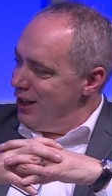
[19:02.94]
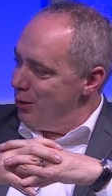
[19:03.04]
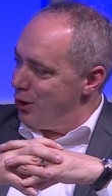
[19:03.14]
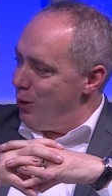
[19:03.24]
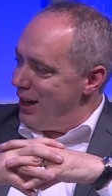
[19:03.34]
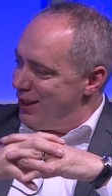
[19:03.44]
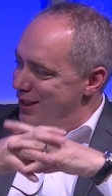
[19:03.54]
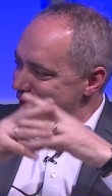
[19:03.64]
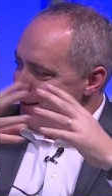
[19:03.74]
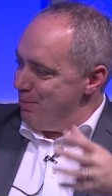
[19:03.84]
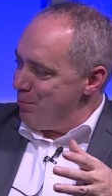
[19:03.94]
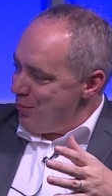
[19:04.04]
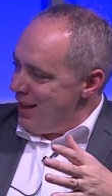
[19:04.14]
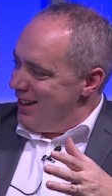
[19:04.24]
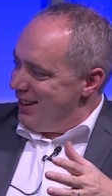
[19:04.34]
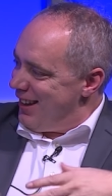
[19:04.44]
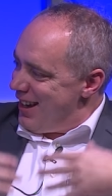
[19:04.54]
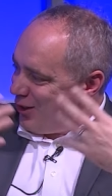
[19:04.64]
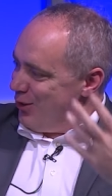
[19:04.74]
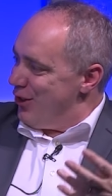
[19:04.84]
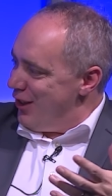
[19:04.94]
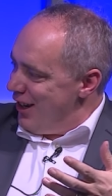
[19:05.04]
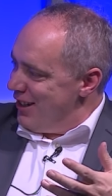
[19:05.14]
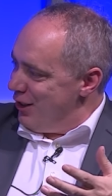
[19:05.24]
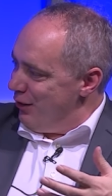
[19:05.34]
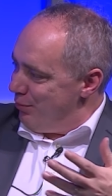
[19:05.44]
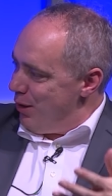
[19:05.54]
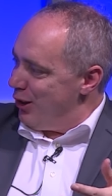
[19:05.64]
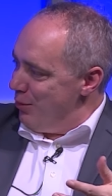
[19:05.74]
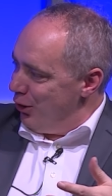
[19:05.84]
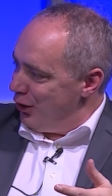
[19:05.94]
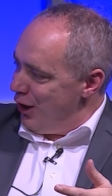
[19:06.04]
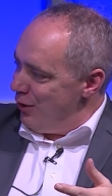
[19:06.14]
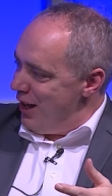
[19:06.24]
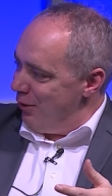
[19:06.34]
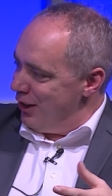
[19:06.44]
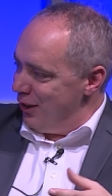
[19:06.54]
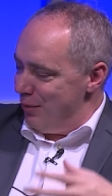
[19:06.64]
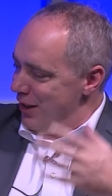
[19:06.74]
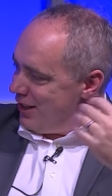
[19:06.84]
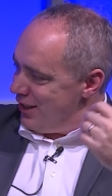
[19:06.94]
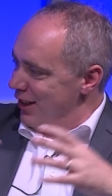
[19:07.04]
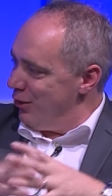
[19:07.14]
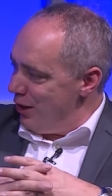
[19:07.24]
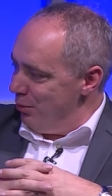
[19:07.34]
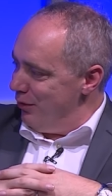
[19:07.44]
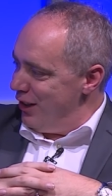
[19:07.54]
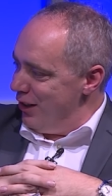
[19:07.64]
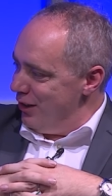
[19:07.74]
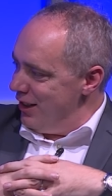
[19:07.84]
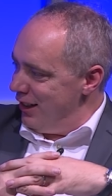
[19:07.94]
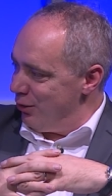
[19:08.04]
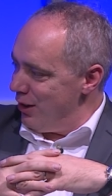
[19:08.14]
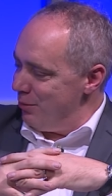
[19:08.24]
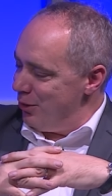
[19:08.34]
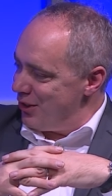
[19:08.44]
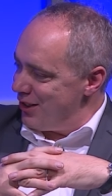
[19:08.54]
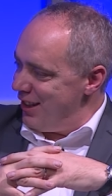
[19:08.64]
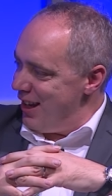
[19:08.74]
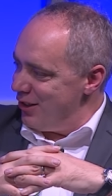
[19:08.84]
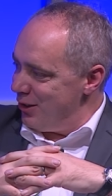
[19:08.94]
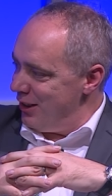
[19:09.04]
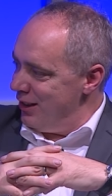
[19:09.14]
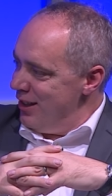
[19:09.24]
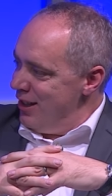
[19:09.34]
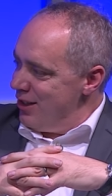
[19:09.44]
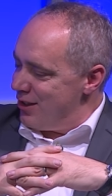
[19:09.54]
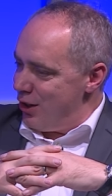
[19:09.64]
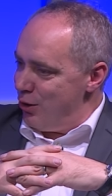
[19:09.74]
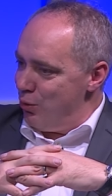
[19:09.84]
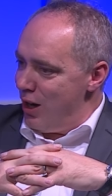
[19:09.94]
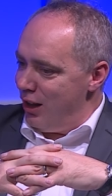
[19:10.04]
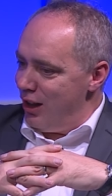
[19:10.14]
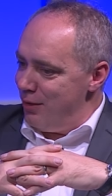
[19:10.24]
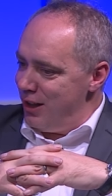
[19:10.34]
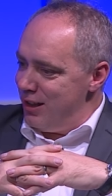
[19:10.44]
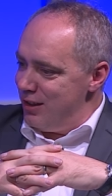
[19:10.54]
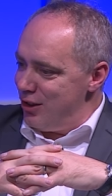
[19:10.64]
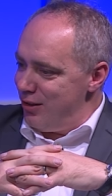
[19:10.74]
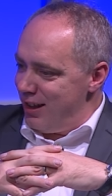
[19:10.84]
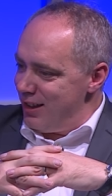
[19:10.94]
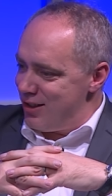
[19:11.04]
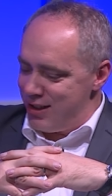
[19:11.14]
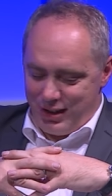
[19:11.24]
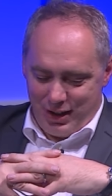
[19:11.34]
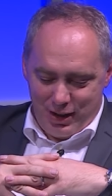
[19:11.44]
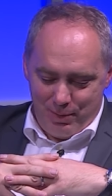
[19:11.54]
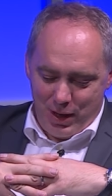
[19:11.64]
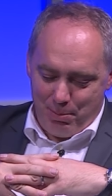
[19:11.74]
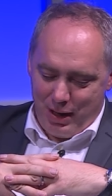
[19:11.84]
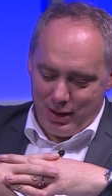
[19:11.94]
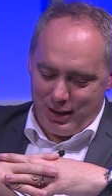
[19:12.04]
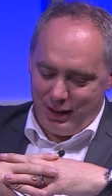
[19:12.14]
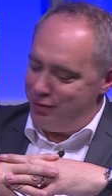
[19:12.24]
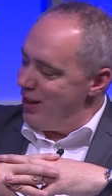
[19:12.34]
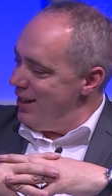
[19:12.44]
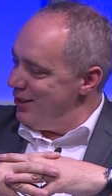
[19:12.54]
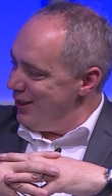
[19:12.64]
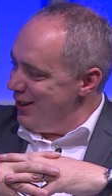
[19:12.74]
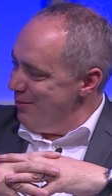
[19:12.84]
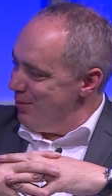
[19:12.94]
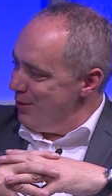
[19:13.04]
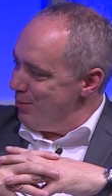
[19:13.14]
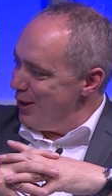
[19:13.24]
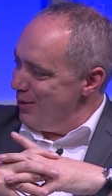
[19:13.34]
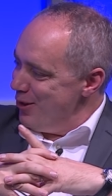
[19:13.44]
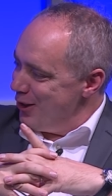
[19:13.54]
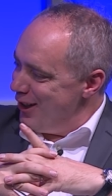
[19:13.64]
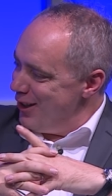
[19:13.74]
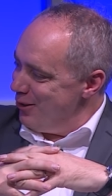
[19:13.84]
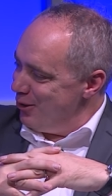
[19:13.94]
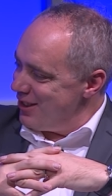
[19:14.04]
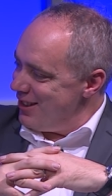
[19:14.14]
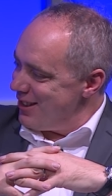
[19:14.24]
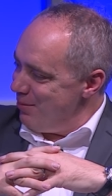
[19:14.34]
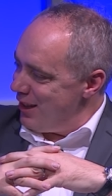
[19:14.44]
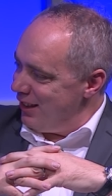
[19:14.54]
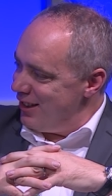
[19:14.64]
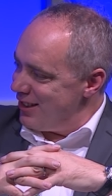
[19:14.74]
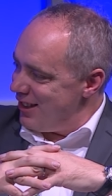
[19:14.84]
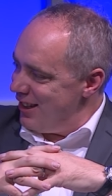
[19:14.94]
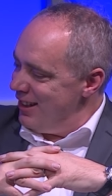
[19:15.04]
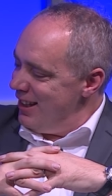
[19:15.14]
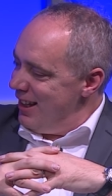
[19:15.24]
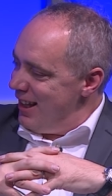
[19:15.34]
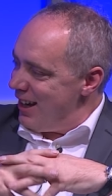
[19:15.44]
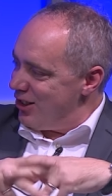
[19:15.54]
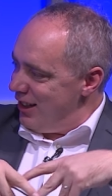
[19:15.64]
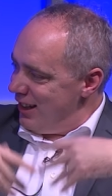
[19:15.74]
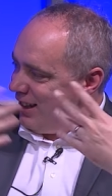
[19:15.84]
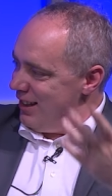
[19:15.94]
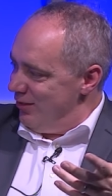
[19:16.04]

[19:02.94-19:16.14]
you were quick to get onto the idea of Pokemon Go there, won't you? I mean, that's an incredible video and incredible to see that doing so well. I mean, it, do you think it's just a, a, passing fad, you know, Pokemon Go, or is it something that uh, actually